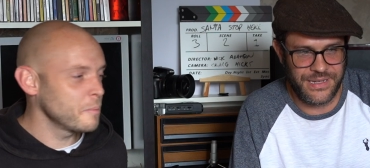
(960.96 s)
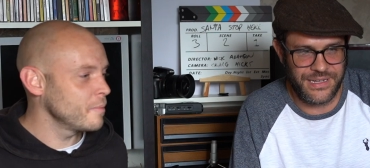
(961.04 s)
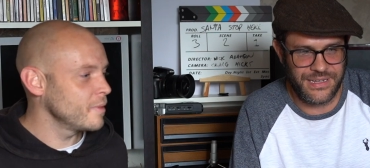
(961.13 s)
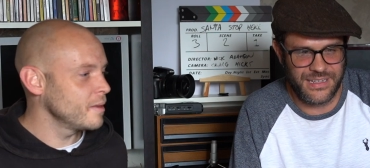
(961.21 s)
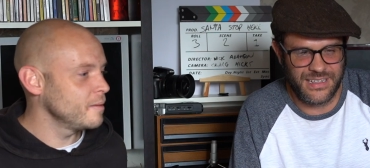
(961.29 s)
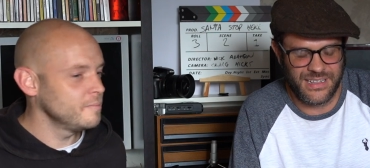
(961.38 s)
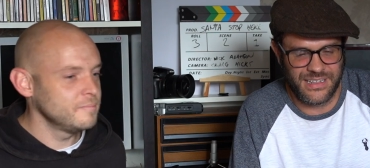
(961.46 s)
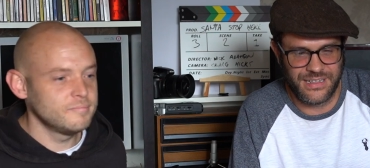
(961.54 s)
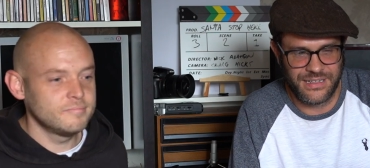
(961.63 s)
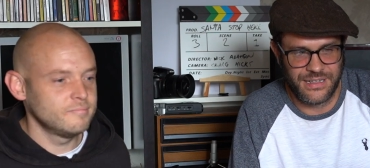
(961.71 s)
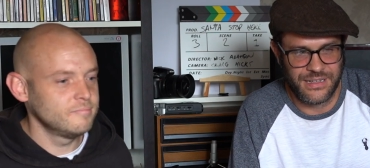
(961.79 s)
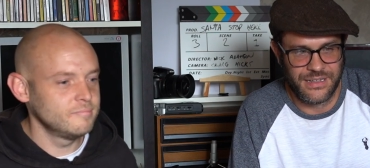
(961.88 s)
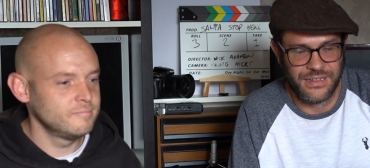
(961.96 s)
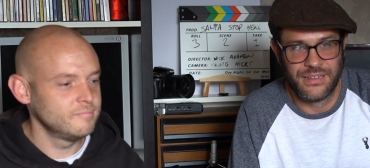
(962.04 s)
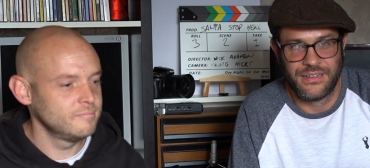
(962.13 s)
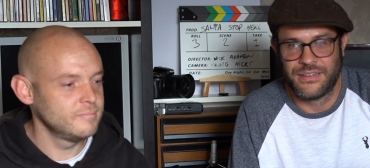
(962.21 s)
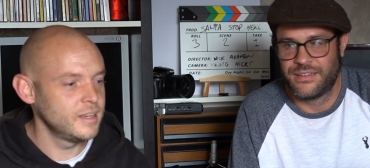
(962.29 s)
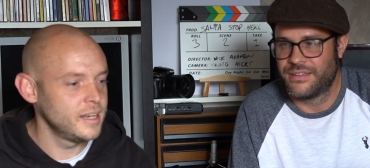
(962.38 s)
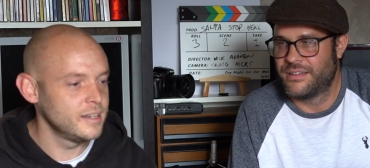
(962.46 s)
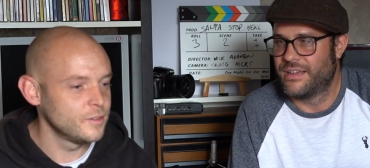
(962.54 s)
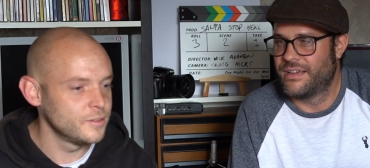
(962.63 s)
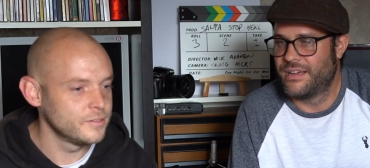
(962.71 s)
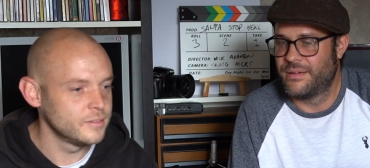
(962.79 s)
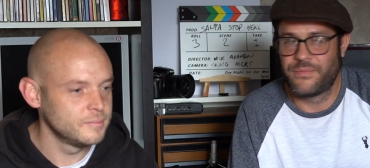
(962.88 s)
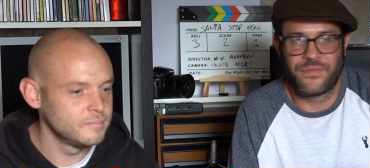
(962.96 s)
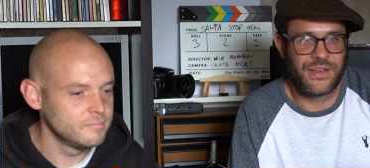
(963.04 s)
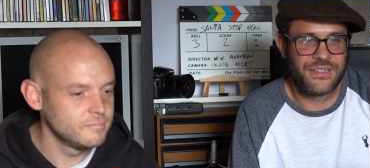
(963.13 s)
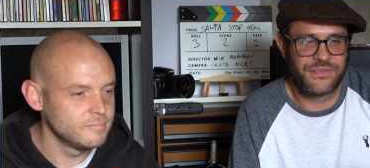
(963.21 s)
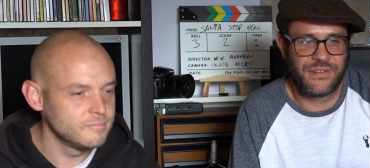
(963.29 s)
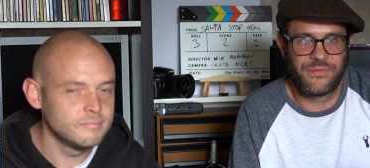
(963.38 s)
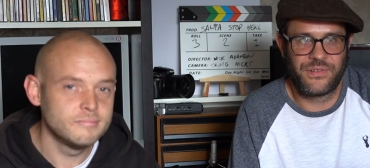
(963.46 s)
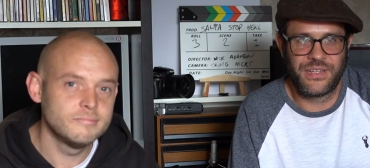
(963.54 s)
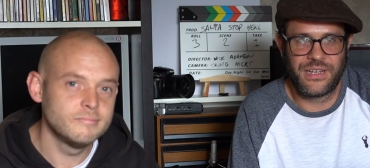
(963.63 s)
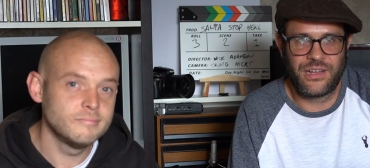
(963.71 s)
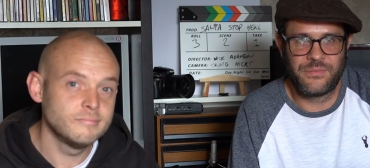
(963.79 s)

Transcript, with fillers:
Speaker 1: here. End of. Um, thanks for everyone that